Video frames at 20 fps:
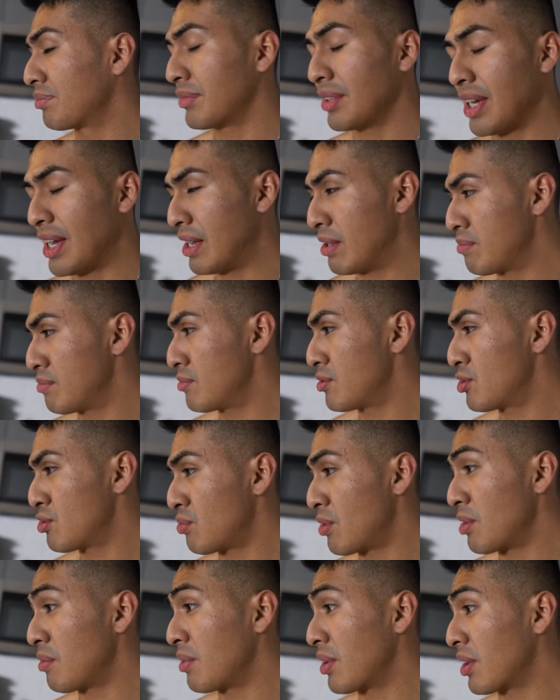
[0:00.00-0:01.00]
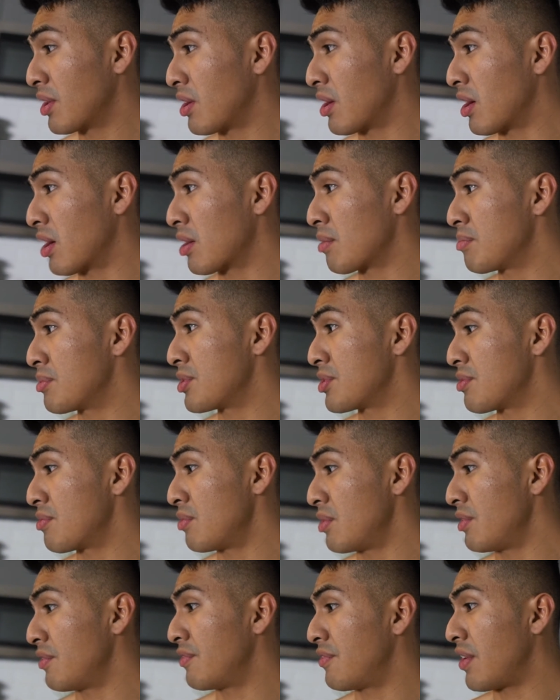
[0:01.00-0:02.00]
yeah. 21 carbs,
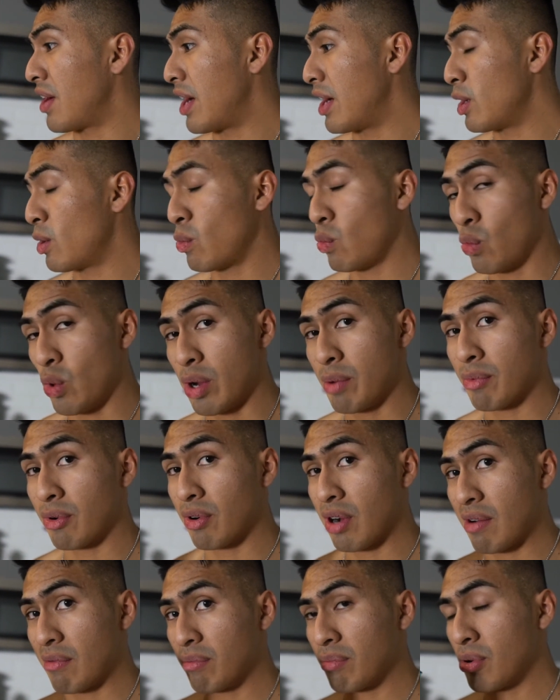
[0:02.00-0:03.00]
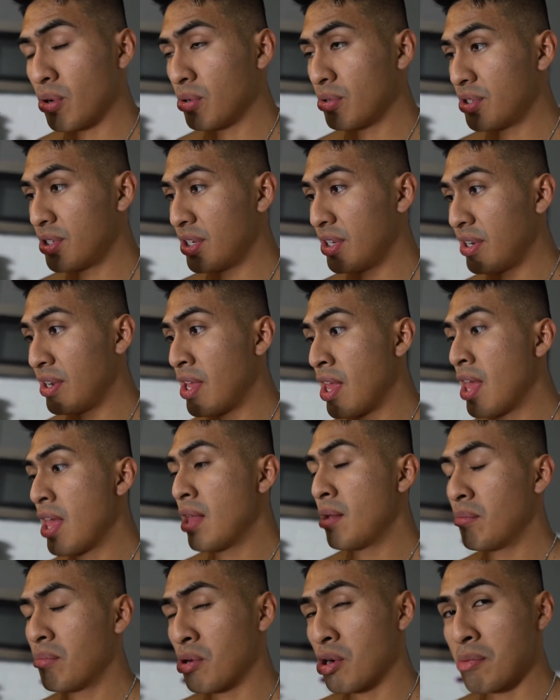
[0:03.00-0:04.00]
3 fat, and 1 gram of protein
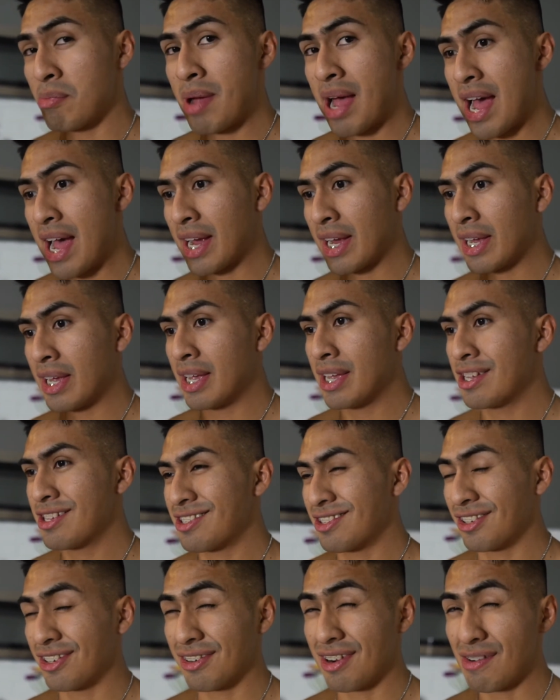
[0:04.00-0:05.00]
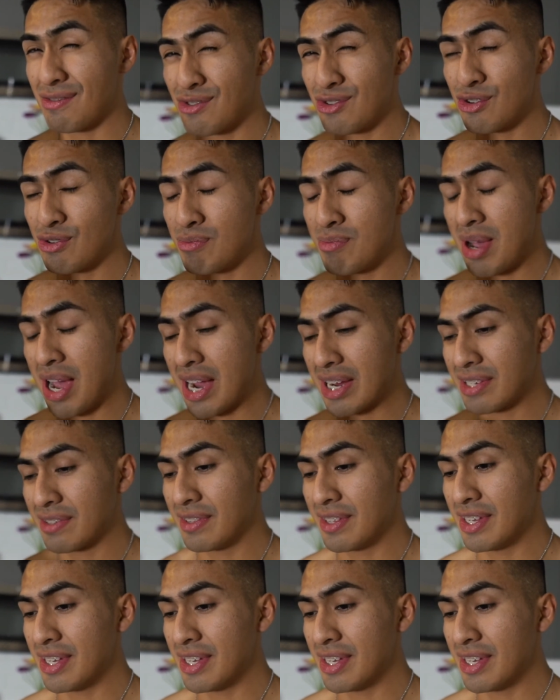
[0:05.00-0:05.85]
per pack. So I'm gonna grab 2 packs of